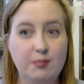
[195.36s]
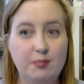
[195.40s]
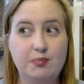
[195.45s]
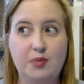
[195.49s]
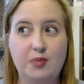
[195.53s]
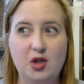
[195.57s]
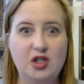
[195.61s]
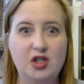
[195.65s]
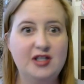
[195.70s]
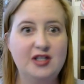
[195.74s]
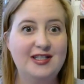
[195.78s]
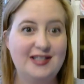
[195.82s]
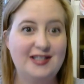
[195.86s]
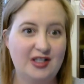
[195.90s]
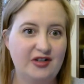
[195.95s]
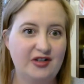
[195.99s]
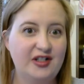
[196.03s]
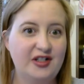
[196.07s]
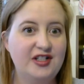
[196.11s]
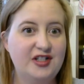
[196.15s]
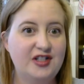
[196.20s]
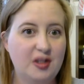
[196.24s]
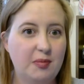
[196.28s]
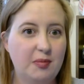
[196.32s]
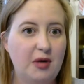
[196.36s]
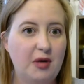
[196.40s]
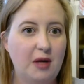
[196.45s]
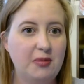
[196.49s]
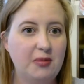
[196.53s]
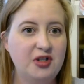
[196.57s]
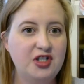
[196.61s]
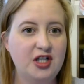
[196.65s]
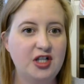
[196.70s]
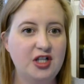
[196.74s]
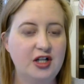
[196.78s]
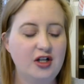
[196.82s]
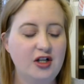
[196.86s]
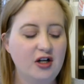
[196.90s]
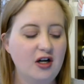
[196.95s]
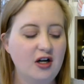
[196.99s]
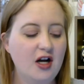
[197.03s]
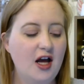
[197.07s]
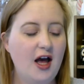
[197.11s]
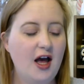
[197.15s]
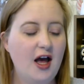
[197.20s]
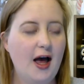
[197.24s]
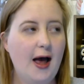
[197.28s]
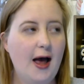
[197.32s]
book series they're published under,
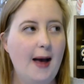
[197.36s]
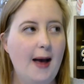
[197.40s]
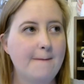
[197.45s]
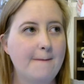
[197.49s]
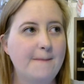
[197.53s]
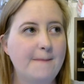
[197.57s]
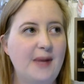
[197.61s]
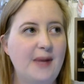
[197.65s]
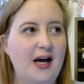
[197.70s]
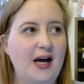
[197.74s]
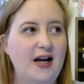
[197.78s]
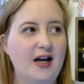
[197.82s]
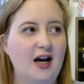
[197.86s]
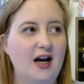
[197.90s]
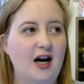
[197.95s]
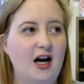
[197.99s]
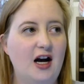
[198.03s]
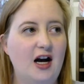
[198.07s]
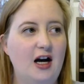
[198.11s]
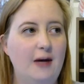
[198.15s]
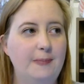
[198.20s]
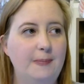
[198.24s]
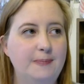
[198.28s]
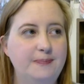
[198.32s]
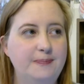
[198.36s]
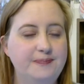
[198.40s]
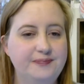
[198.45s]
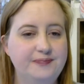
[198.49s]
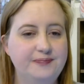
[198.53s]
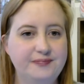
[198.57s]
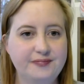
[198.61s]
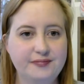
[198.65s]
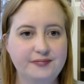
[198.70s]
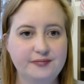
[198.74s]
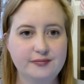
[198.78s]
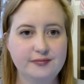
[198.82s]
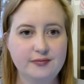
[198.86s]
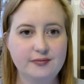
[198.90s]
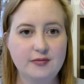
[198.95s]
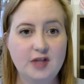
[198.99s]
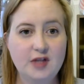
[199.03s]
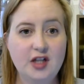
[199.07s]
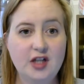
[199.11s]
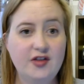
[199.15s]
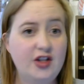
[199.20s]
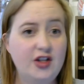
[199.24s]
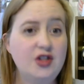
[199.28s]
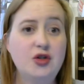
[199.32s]
but um,
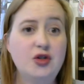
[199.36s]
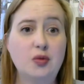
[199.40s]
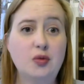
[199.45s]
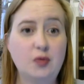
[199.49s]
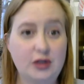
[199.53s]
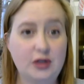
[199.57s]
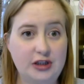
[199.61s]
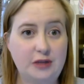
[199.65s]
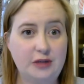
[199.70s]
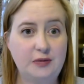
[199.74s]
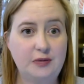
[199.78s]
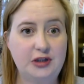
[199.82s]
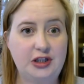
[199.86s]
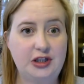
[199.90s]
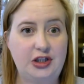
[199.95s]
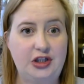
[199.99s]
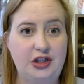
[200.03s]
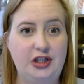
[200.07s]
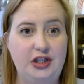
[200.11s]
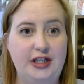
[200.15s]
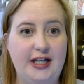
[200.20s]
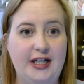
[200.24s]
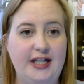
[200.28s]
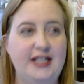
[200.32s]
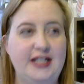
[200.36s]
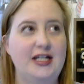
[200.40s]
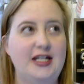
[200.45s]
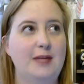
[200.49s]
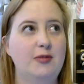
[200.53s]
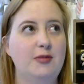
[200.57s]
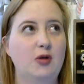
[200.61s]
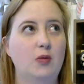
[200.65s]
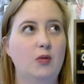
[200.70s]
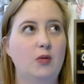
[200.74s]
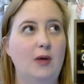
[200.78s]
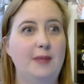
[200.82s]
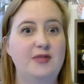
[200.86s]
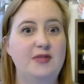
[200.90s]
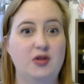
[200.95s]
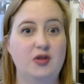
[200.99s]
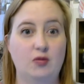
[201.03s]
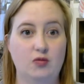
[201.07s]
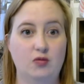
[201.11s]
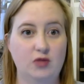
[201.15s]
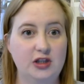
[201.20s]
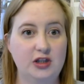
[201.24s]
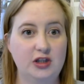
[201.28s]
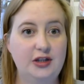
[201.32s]
these are really, really good, and Deborah Webb's a
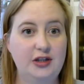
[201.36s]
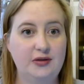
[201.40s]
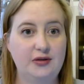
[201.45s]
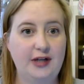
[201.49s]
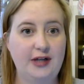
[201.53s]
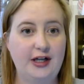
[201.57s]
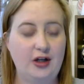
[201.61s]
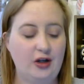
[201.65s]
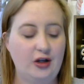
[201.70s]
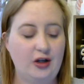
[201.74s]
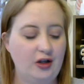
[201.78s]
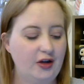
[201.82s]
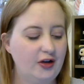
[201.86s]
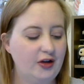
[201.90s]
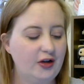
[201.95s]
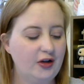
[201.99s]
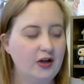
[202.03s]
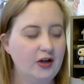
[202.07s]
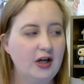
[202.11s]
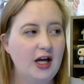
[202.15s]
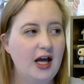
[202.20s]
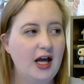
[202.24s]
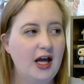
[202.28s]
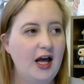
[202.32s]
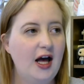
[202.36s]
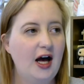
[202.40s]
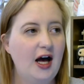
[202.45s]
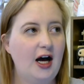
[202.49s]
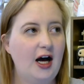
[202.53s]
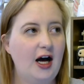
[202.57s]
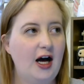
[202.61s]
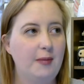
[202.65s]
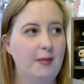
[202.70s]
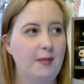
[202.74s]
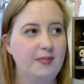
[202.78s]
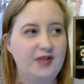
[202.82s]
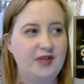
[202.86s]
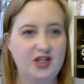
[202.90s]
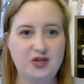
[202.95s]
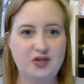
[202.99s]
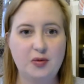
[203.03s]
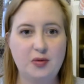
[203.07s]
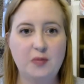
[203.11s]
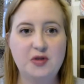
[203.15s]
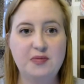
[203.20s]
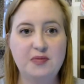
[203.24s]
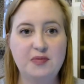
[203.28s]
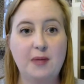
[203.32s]
really great author. Um, this
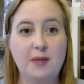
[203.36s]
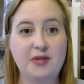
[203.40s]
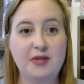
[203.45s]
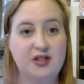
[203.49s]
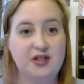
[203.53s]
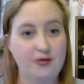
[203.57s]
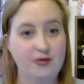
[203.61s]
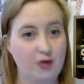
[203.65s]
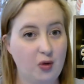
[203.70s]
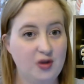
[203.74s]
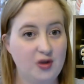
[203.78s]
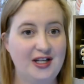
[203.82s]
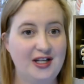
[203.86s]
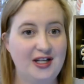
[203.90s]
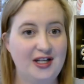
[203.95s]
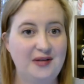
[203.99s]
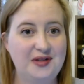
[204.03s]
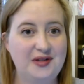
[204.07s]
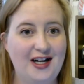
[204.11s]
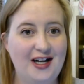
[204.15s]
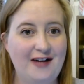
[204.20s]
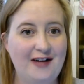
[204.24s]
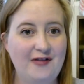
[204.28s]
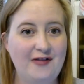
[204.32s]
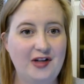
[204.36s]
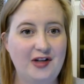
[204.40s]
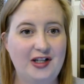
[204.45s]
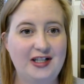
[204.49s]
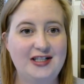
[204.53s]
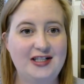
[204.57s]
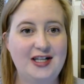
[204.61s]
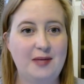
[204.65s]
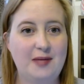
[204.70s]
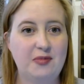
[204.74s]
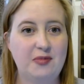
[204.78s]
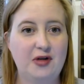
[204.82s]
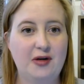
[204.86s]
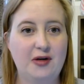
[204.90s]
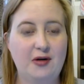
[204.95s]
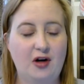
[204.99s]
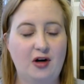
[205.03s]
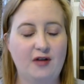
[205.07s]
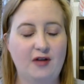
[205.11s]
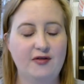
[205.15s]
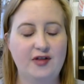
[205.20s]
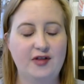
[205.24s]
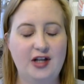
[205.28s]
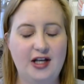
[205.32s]
one was published, of course, outside of the contemporary
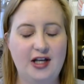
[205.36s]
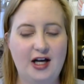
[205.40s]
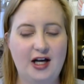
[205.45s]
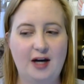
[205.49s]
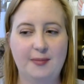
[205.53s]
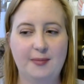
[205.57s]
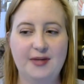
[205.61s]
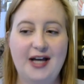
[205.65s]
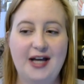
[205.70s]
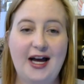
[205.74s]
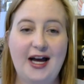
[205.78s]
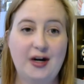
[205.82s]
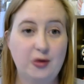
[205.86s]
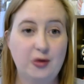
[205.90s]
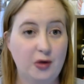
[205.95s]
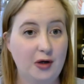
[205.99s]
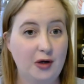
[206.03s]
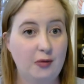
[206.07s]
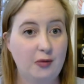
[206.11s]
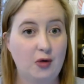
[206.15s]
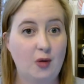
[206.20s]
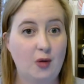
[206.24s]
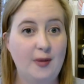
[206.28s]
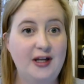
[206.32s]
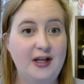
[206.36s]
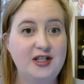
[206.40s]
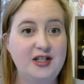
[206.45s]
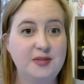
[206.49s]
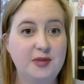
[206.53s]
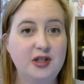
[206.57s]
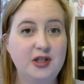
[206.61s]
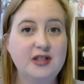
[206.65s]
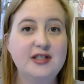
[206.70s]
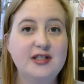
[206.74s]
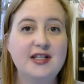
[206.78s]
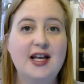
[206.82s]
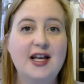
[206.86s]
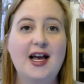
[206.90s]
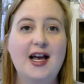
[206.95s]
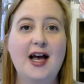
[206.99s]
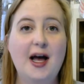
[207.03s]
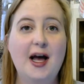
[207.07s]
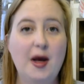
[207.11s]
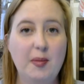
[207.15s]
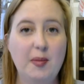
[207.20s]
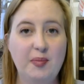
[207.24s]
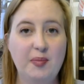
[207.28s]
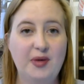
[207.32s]
or of the um, category romance books,
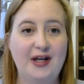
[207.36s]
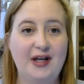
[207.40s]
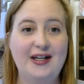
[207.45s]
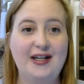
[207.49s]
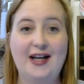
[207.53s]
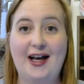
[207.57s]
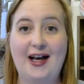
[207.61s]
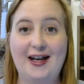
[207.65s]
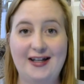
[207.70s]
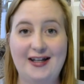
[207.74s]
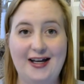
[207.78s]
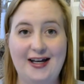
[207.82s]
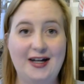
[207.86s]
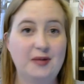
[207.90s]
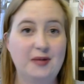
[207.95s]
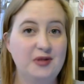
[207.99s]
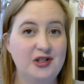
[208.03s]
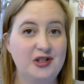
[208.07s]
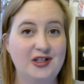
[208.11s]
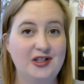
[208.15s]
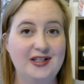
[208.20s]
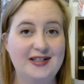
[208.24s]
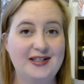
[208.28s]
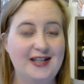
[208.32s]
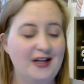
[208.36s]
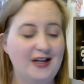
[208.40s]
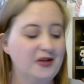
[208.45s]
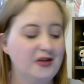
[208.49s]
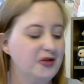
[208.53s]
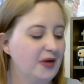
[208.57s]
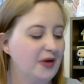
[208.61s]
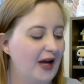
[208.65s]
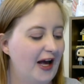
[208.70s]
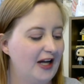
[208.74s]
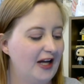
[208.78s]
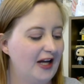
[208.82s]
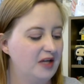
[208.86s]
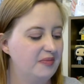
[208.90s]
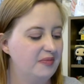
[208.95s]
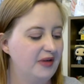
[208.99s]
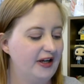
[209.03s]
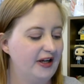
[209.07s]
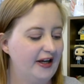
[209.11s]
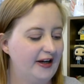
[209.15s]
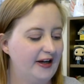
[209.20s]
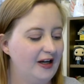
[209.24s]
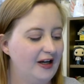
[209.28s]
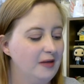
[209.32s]
but again, it was on sale, so I had to
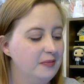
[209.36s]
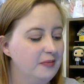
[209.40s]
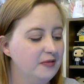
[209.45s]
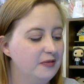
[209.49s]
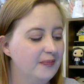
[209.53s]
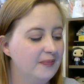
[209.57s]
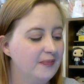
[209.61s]
pick it up.